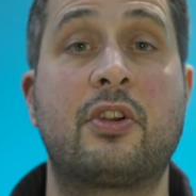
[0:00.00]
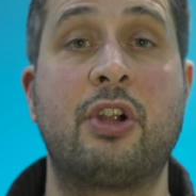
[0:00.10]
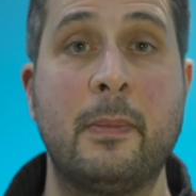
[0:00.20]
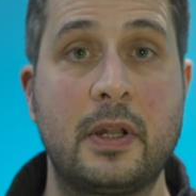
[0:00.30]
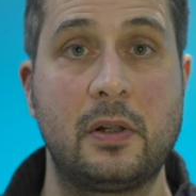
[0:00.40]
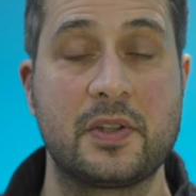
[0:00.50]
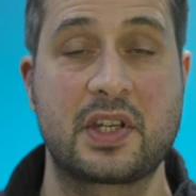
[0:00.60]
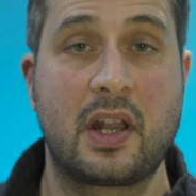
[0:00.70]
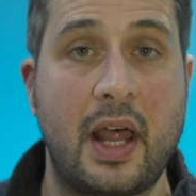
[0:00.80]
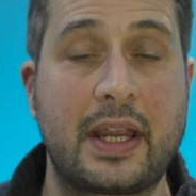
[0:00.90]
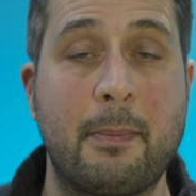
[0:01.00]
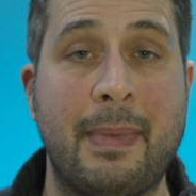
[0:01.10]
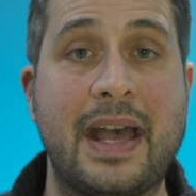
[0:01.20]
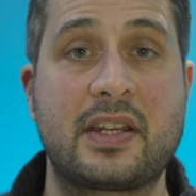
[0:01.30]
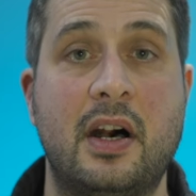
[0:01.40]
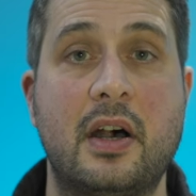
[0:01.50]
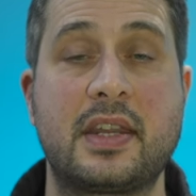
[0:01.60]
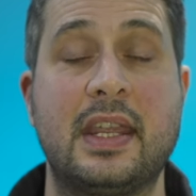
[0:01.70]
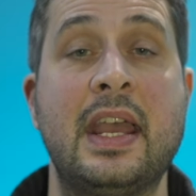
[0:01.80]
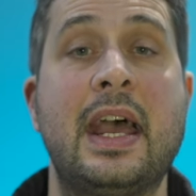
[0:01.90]
criminals like Matt
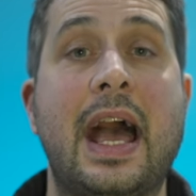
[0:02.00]
Hardy,